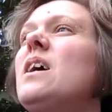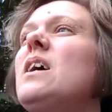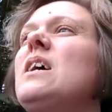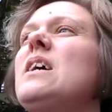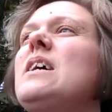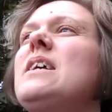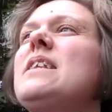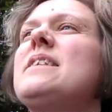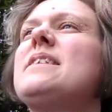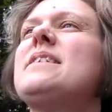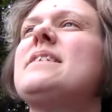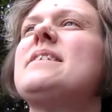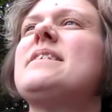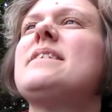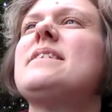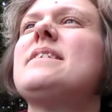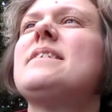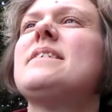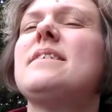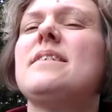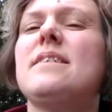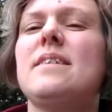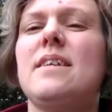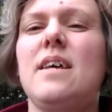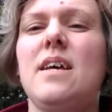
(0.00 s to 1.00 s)
It's
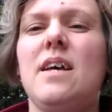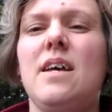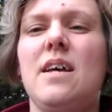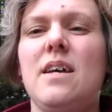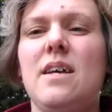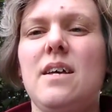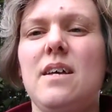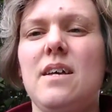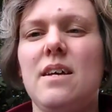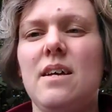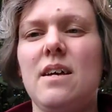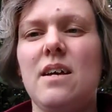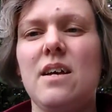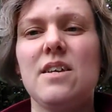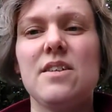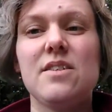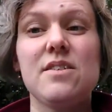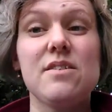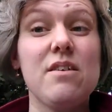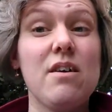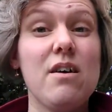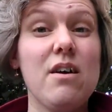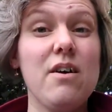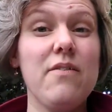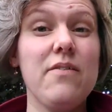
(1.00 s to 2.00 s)
a
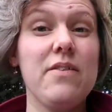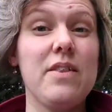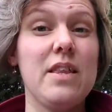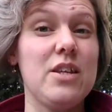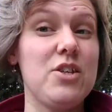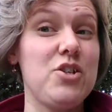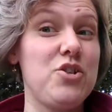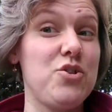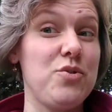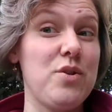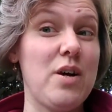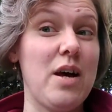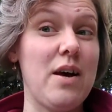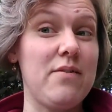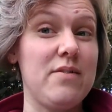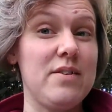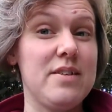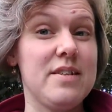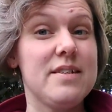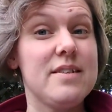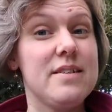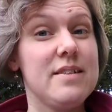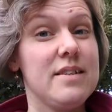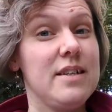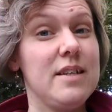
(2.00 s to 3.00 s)
scarf that you
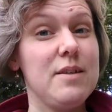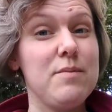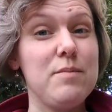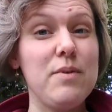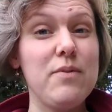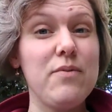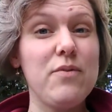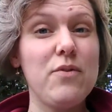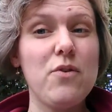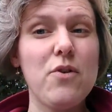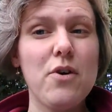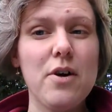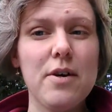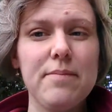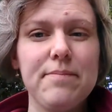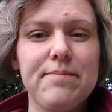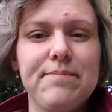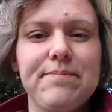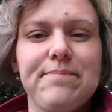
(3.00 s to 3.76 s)
haven't seen before